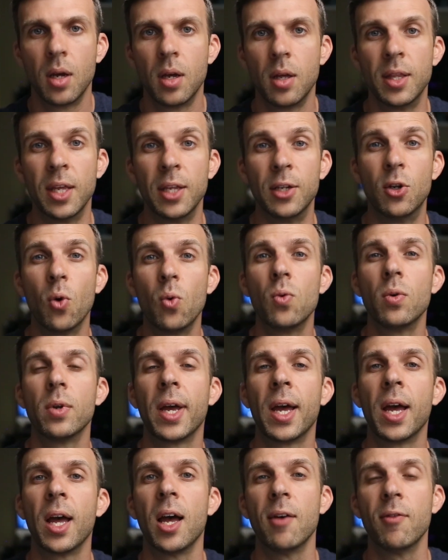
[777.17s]
They don't
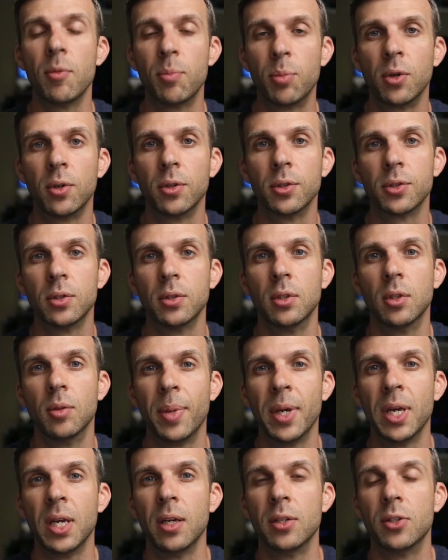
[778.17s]
have a personal
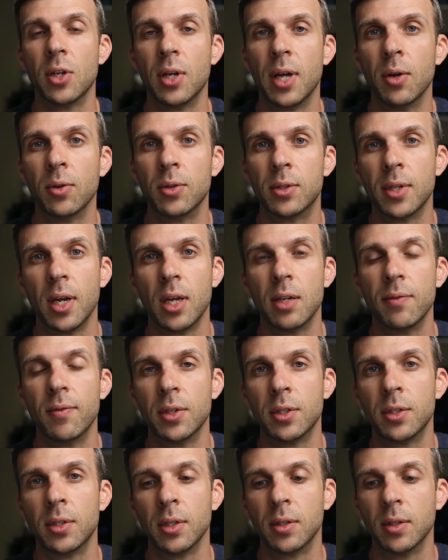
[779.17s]
page outside of
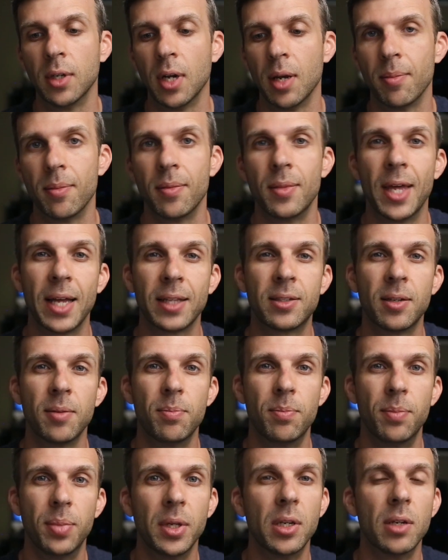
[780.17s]
Instagram. That's a
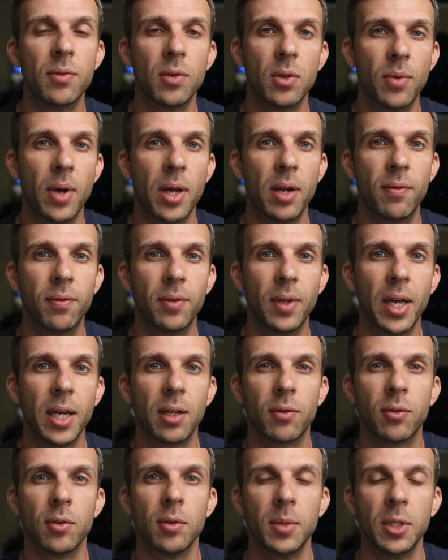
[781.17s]
bit of a red
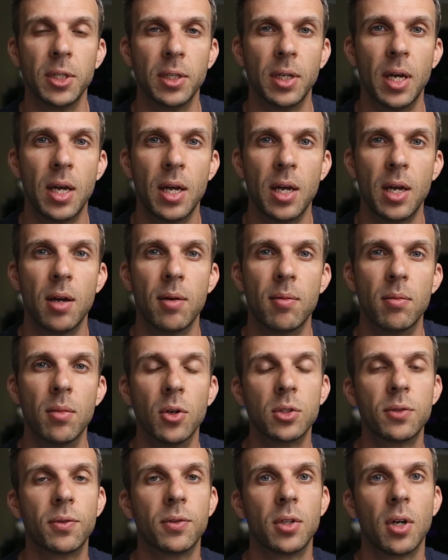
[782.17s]
flag for me.
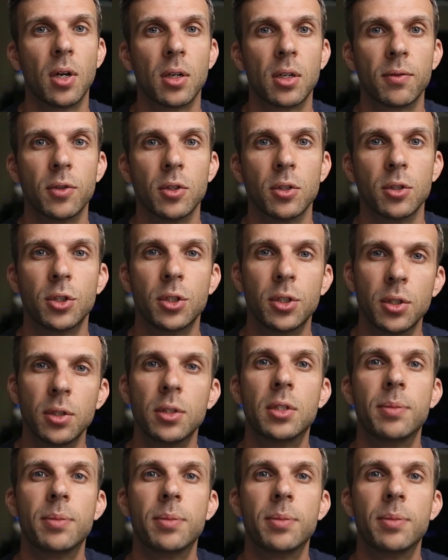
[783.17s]
Most photographers should